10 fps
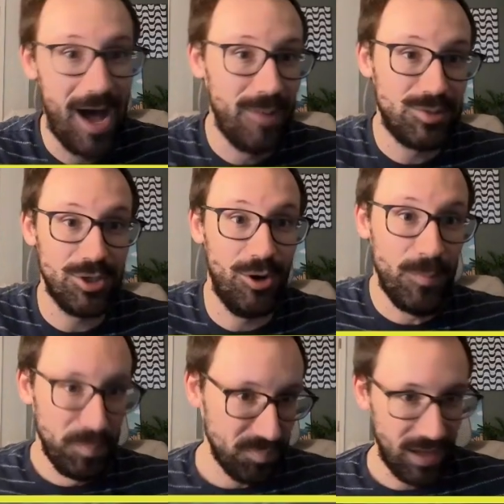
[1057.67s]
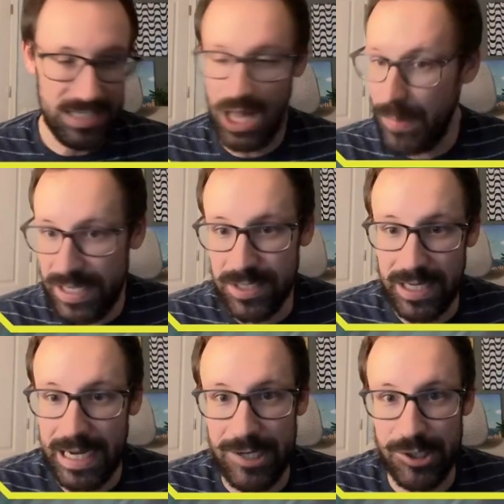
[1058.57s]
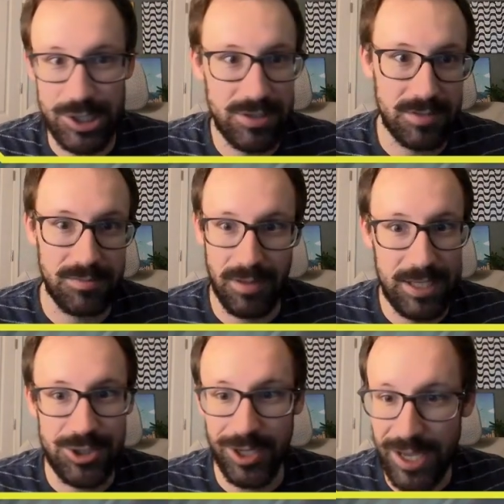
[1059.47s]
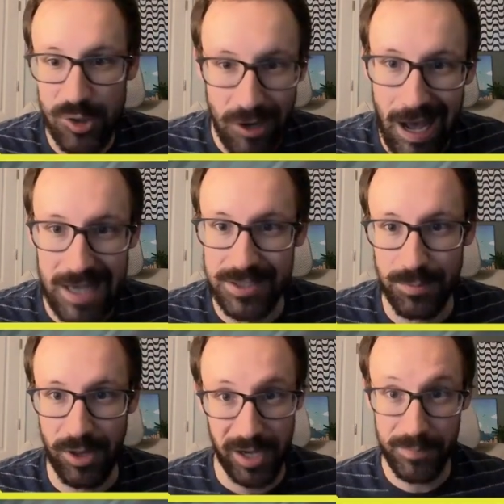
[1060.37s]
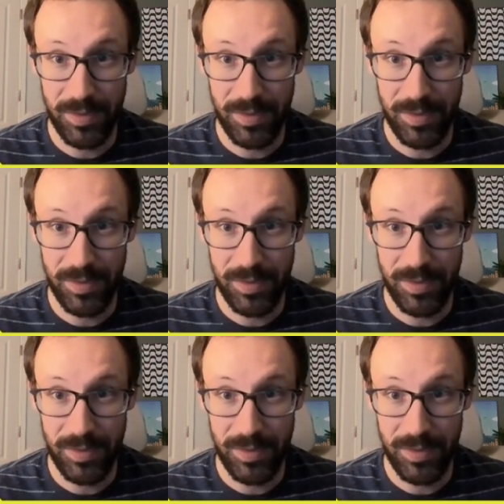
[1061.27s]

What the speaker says: So the Telepath Psychic Energy just lets you get your guys in play.